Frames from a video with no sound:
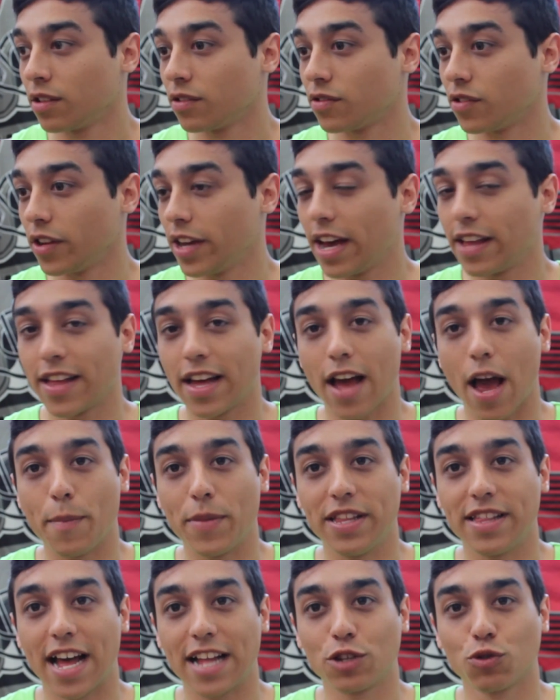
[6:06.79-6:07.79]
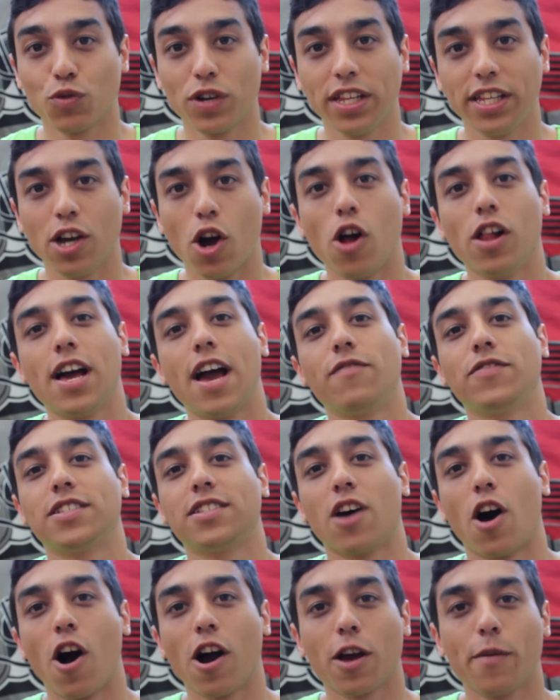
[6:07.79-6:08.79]
So yeah, I mean, that's really all I have
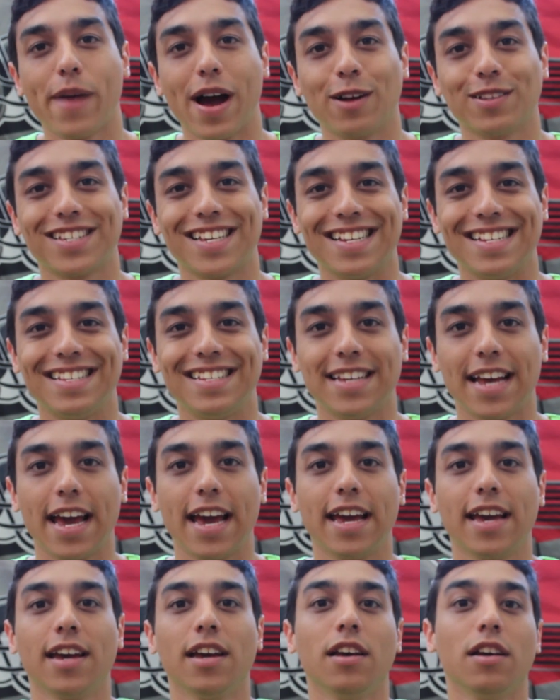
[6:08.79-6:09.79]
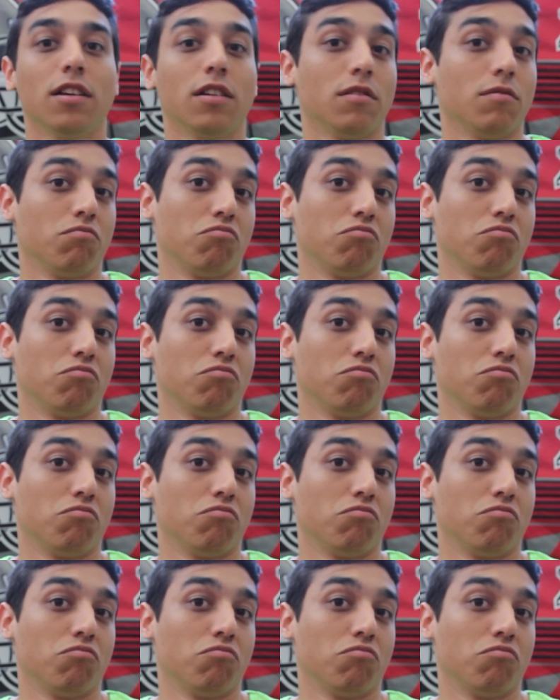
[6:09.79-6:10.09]
to talk about today.